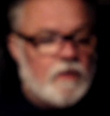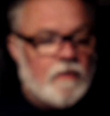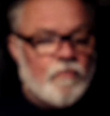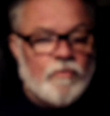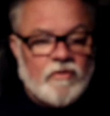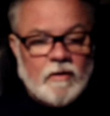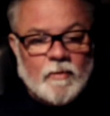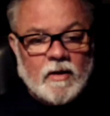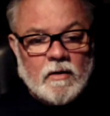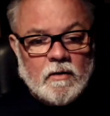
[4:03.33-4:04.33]
everyone see
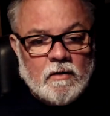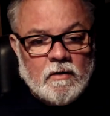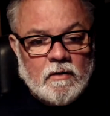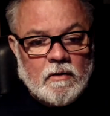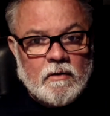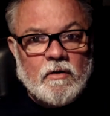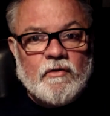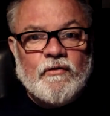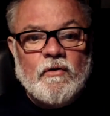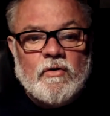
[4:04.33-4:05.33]
me? I lost
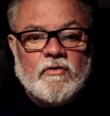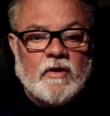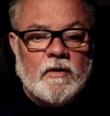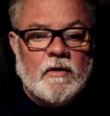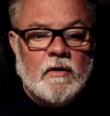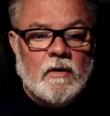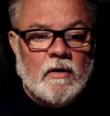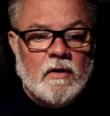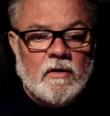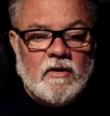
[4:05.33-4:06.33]
focus then.
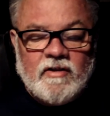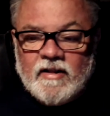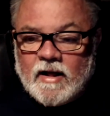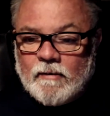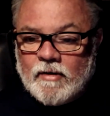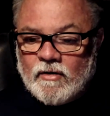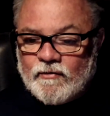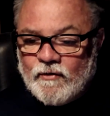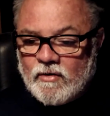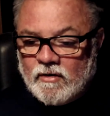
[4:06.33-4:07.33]
Do you see that? How I lost
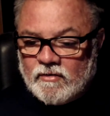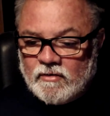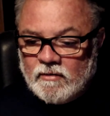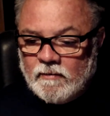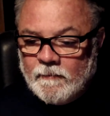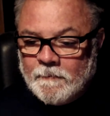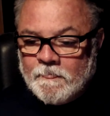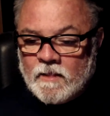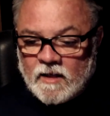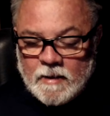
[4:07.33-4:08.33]
focus?
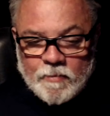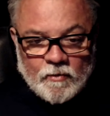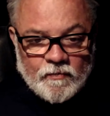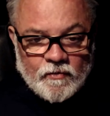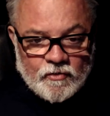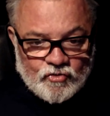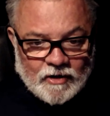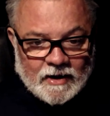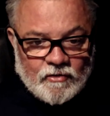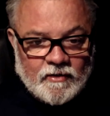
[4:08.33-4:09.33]
Keep on
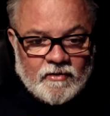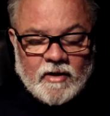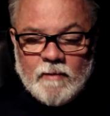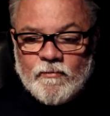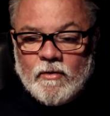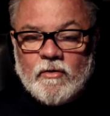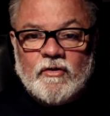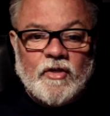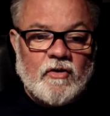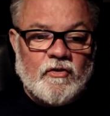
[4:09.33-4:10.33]
track, Chris. Keep focus. I
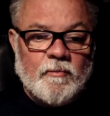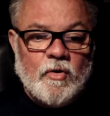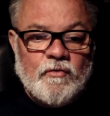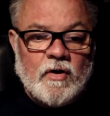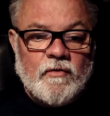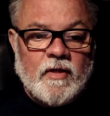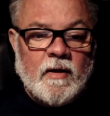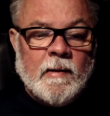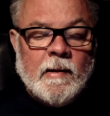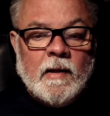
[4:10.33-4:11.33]
think because I moved over
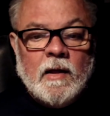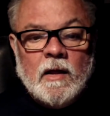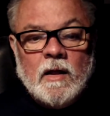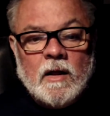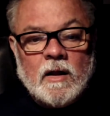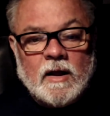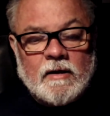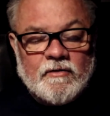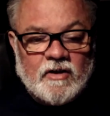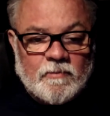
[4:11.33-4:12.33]
there. Like I
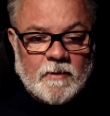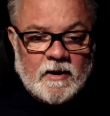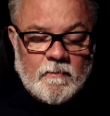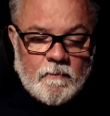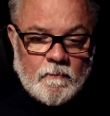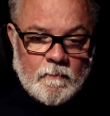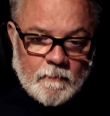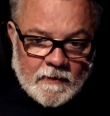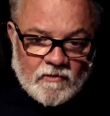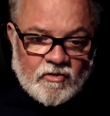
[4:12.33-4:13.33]
was explaining,
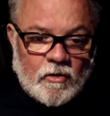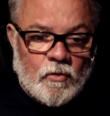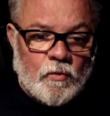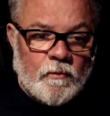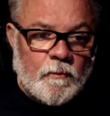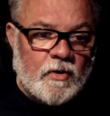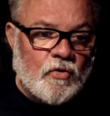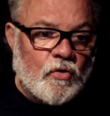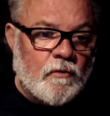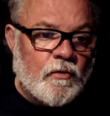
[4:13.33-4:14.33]
me and Sol have been
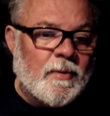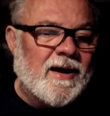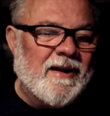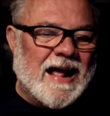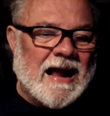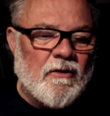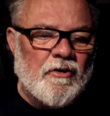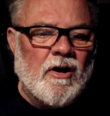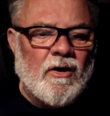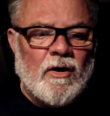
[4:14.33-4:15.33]
talking for about an hour and a
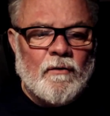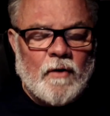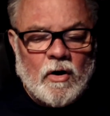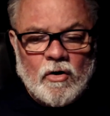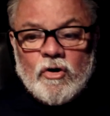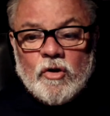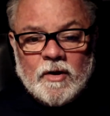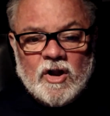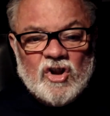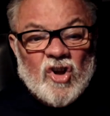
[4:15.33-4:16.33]
half,
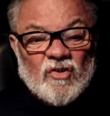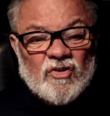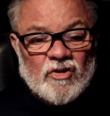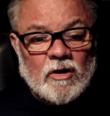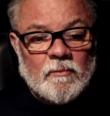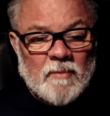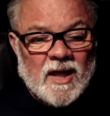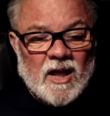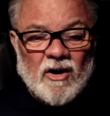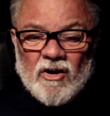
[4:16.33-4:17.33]
arguing non-stop.
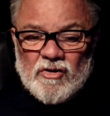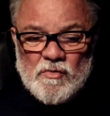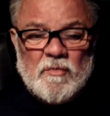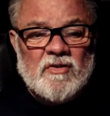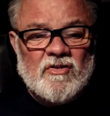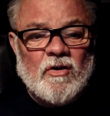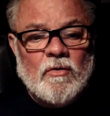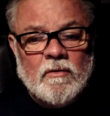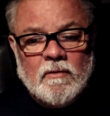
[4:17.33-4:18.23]
Me arguing with Sol,